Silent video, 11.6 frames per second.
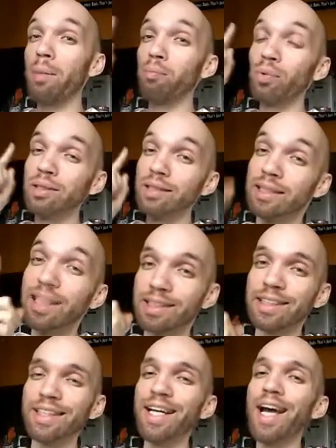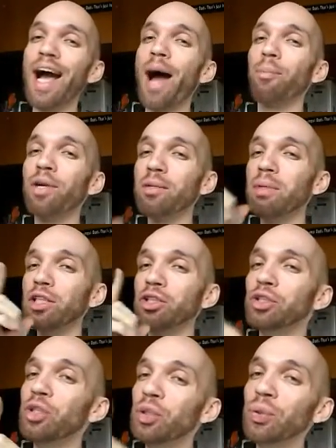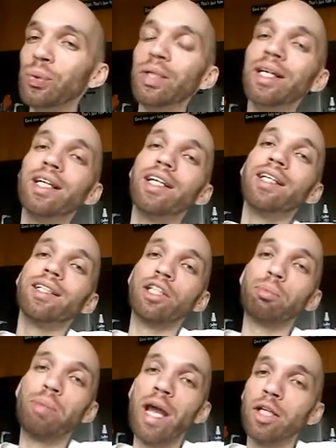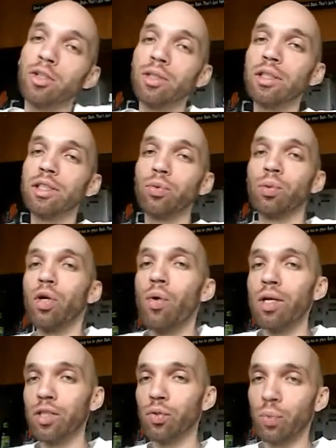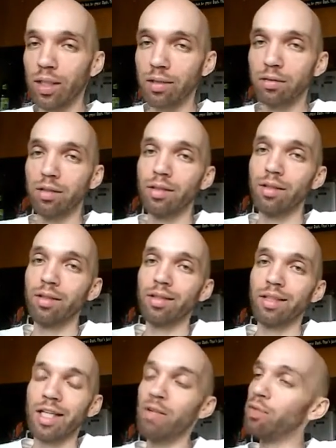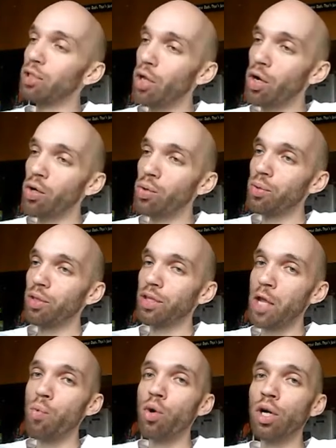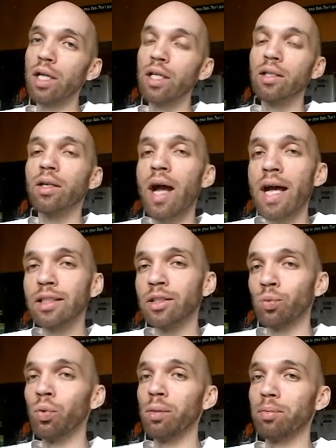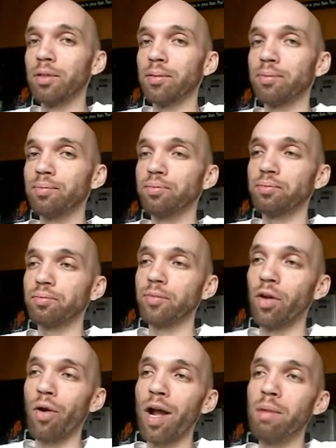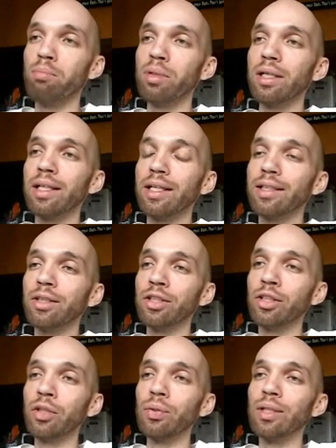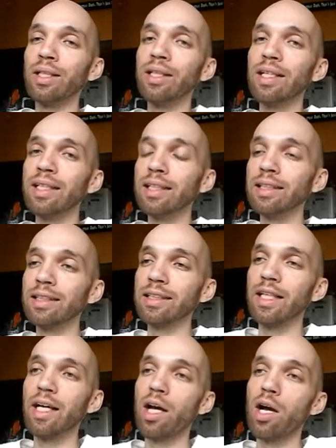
I pretty much knew that the Patriots were going to win, even though they were getting their asses whooped, all right? But, there is